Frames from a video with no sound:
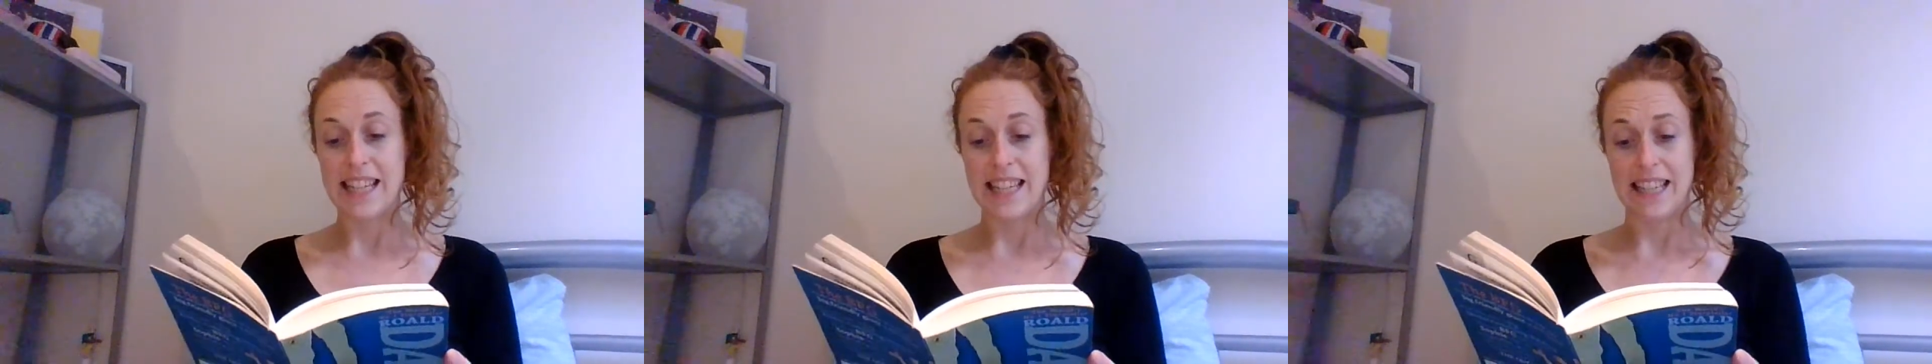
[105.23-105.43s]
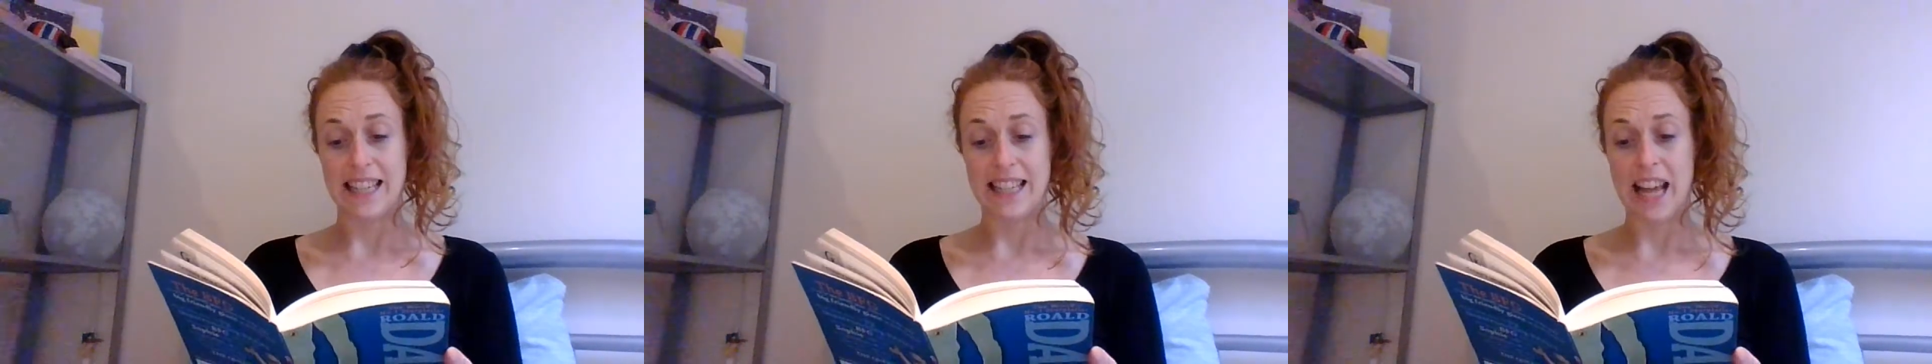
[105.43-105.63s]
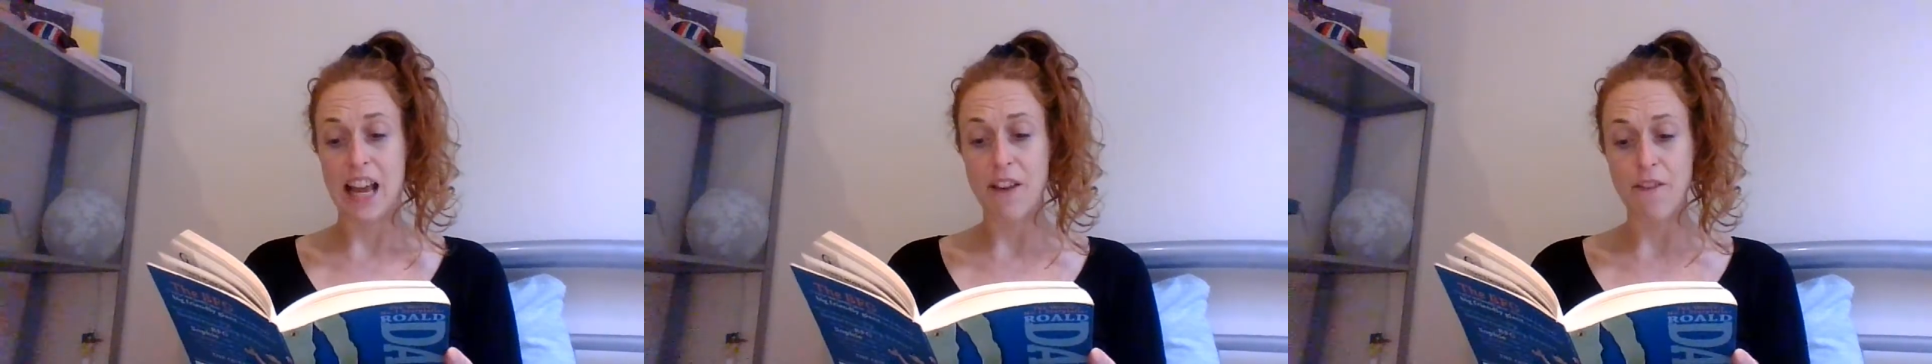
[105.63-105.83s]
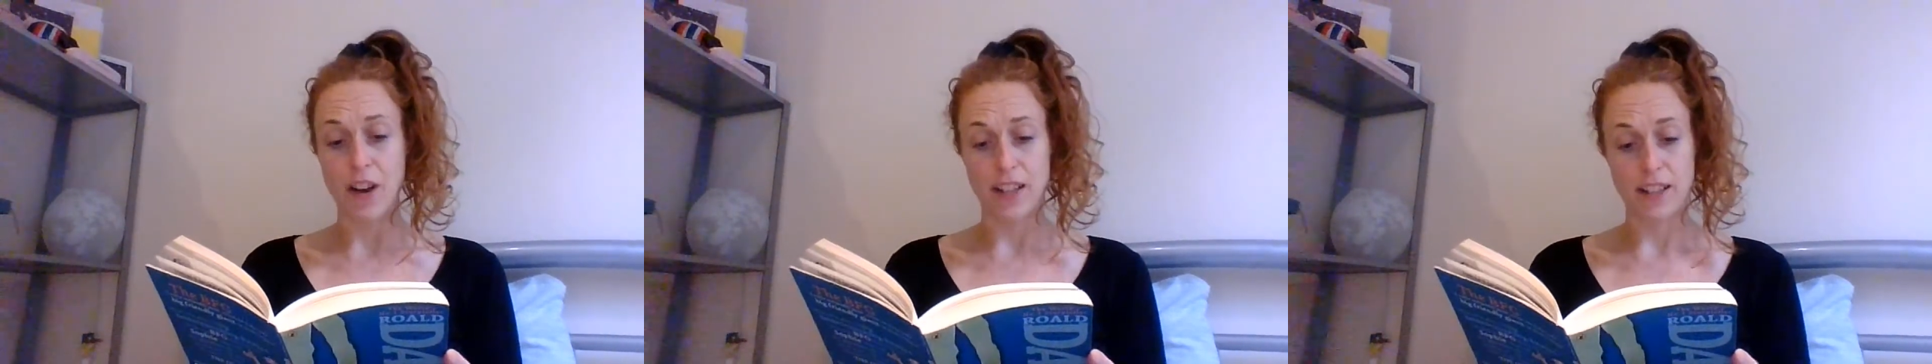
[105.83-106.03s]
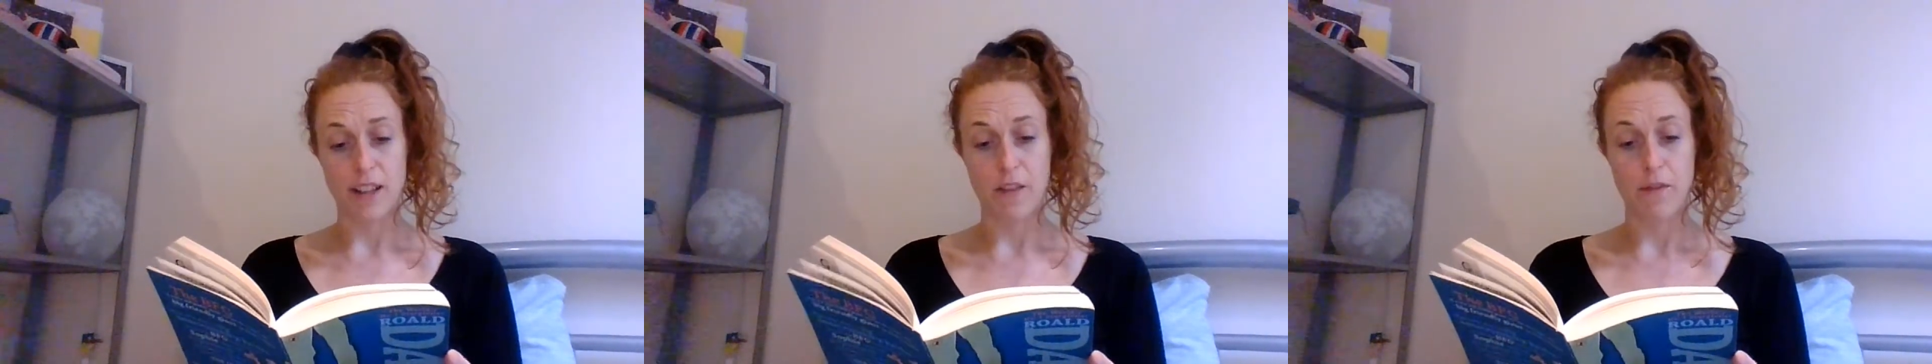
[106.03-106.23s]
to save
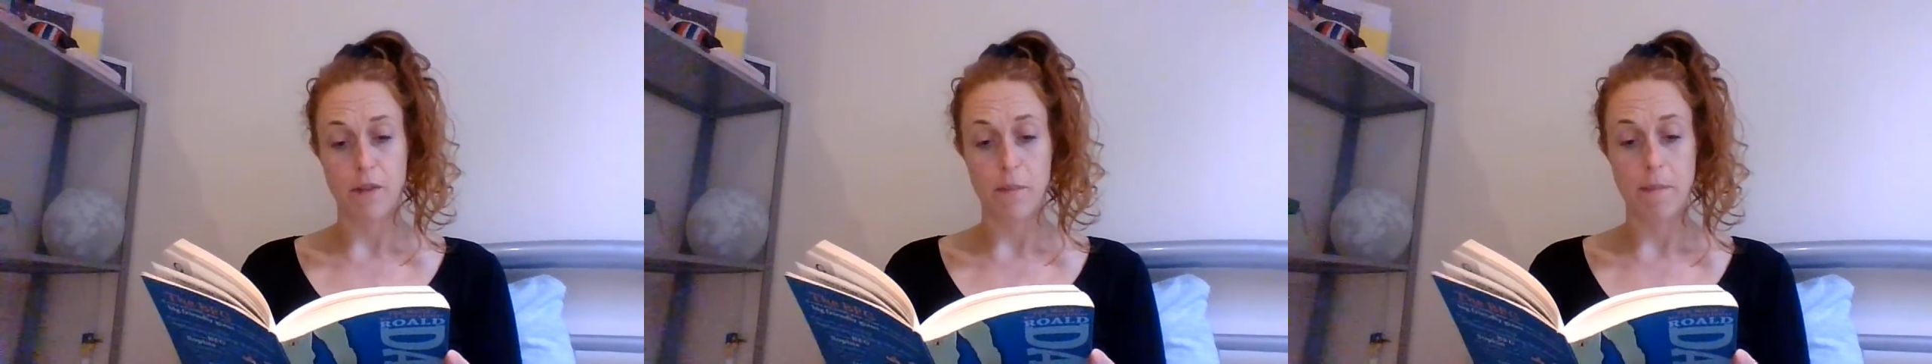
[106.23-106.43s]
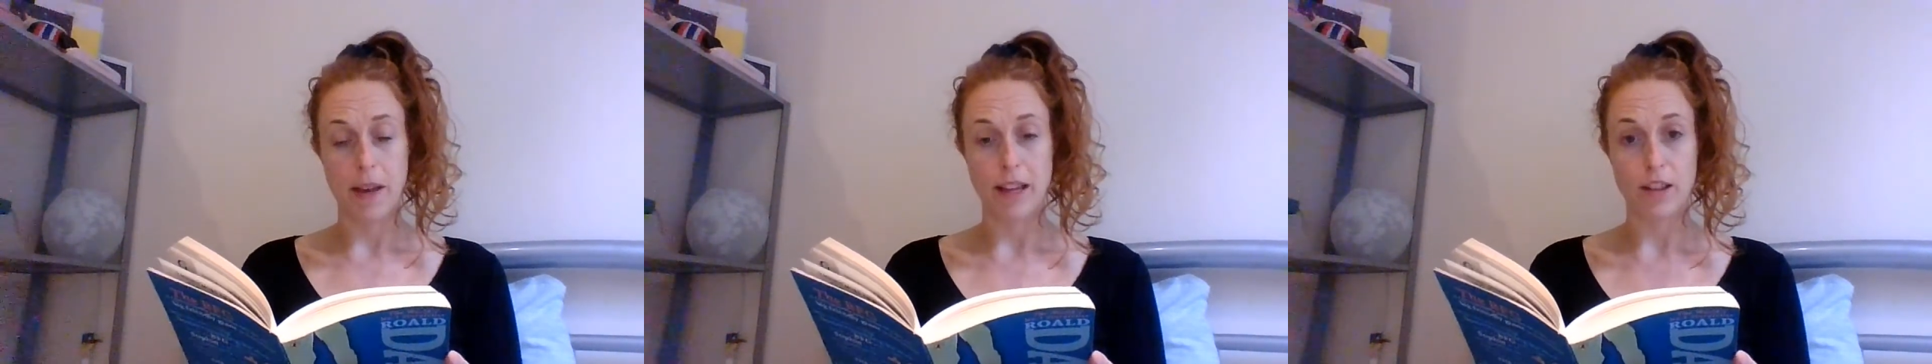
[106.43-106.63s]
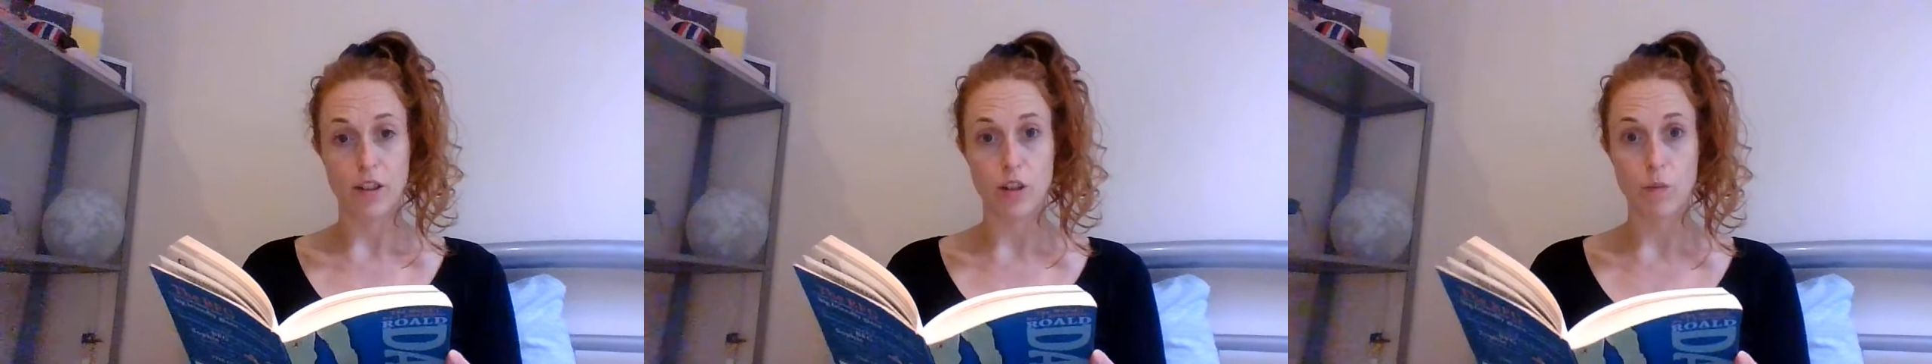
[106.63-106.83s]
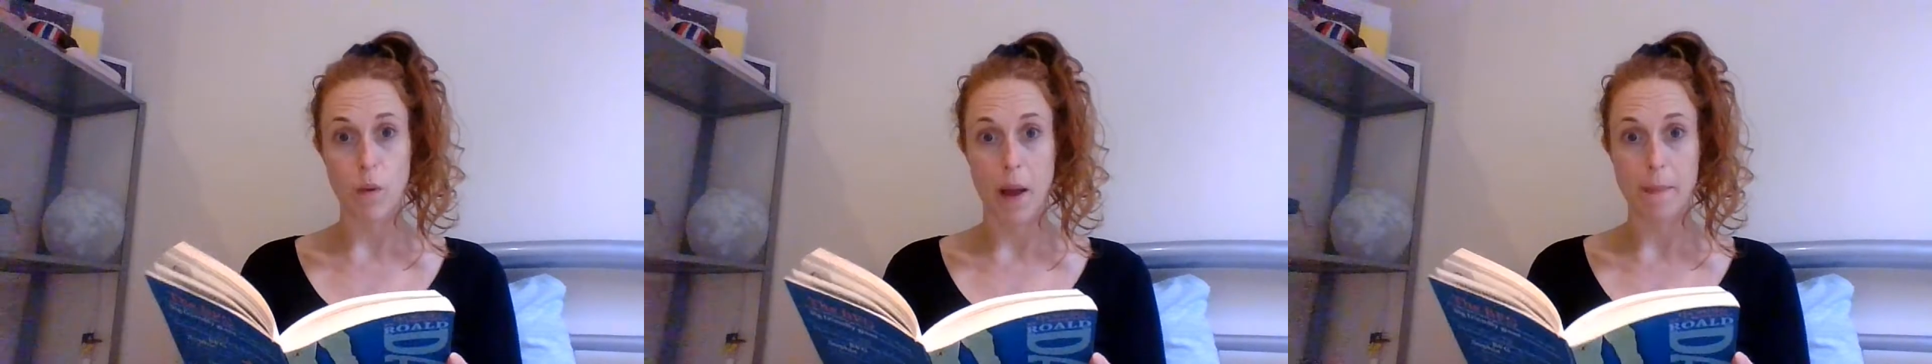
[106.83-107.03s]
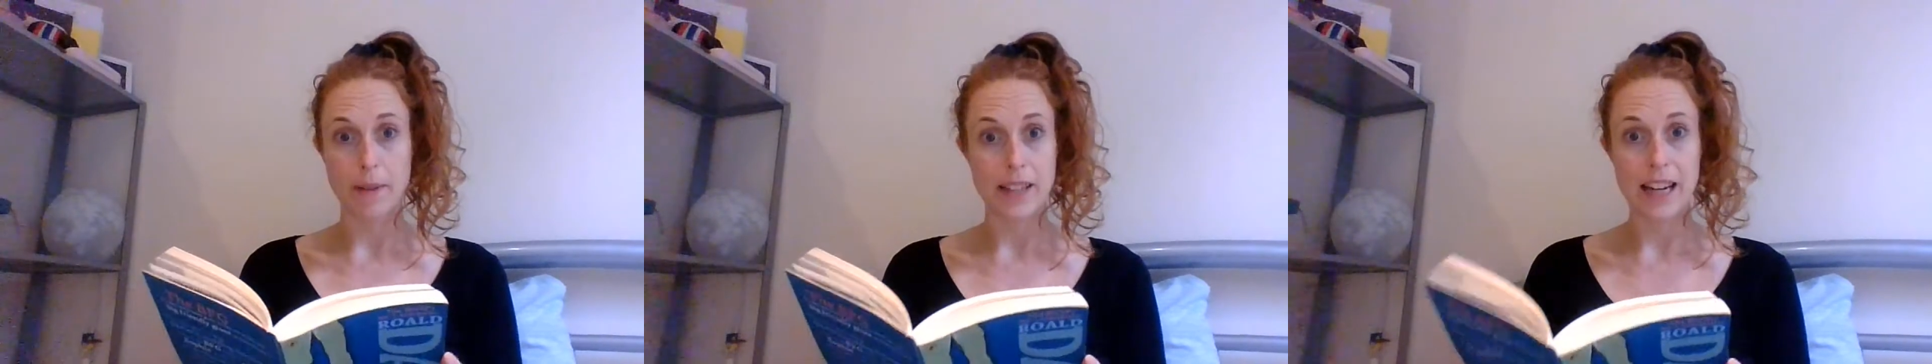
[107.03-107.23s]
herself from being
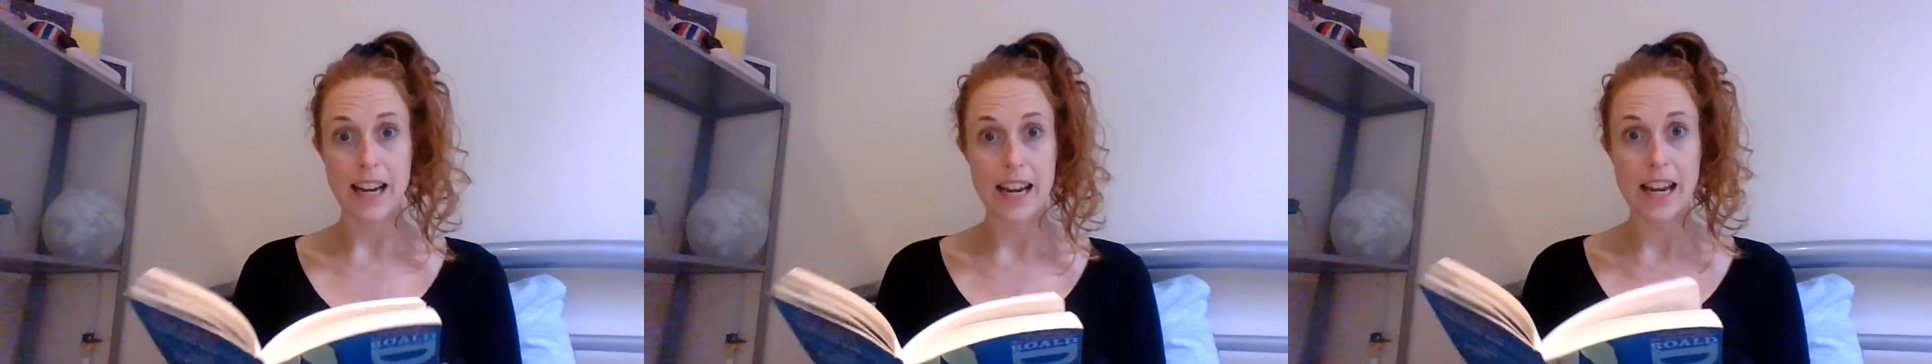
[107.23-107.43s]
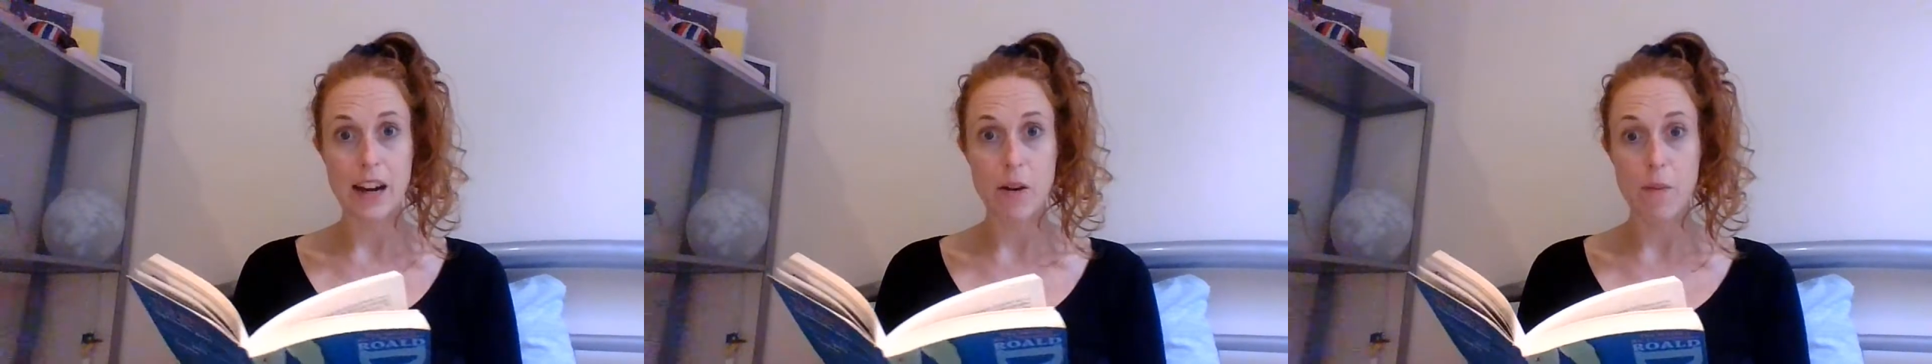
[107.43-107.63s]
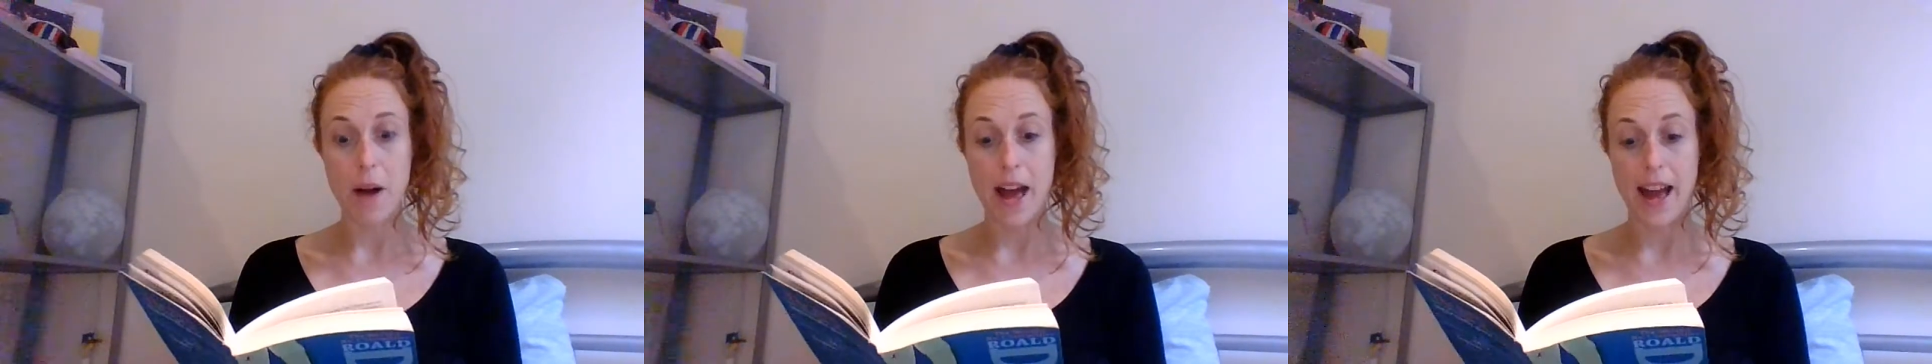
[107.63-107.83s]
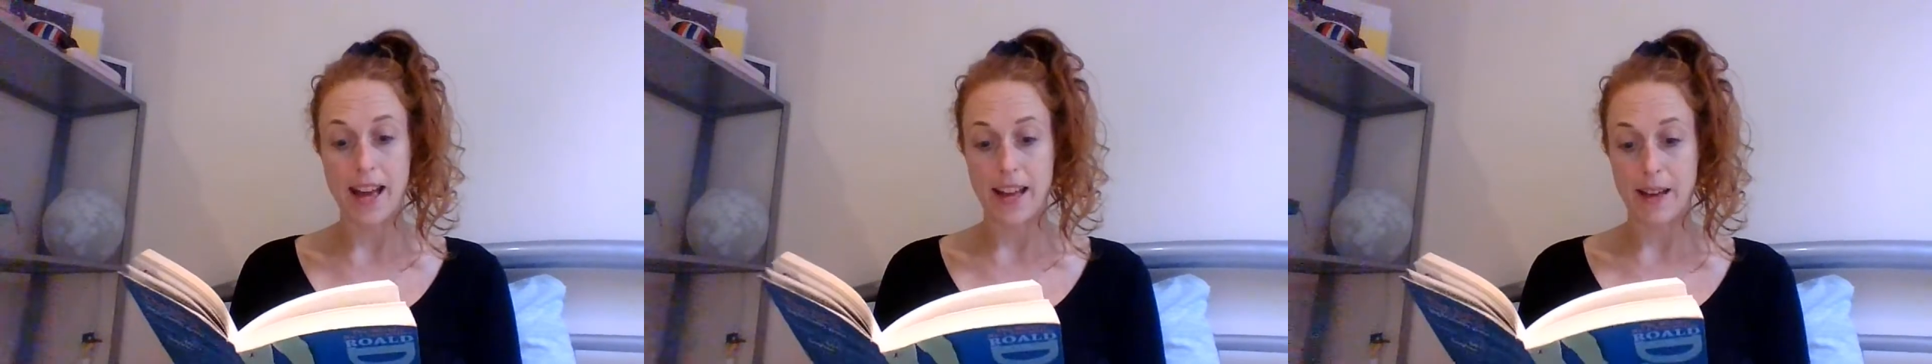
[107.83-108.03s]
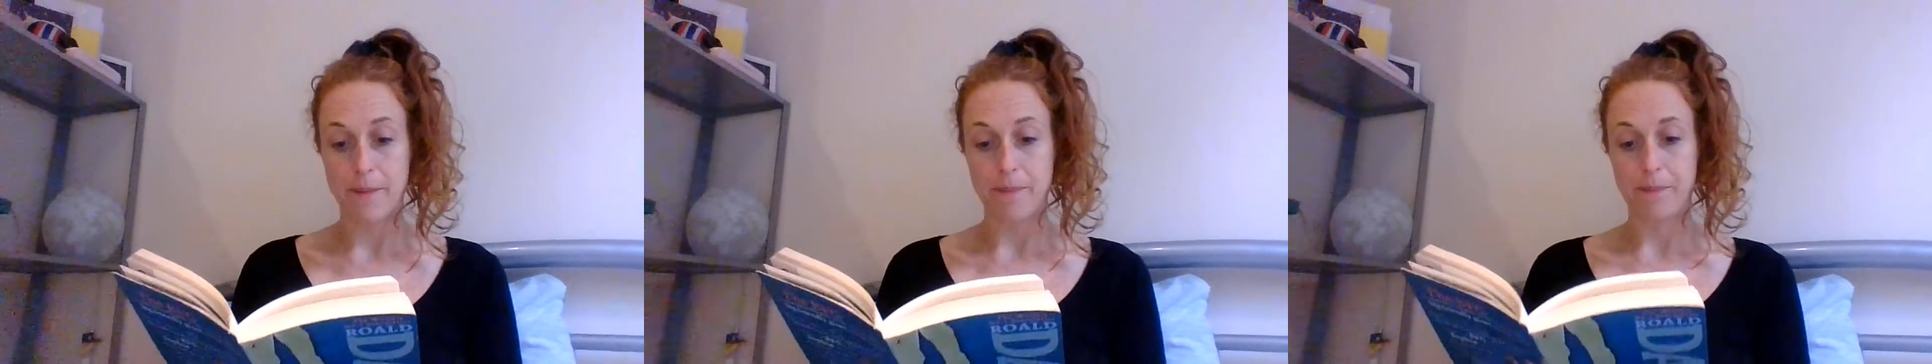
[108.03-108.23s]
swept clean away.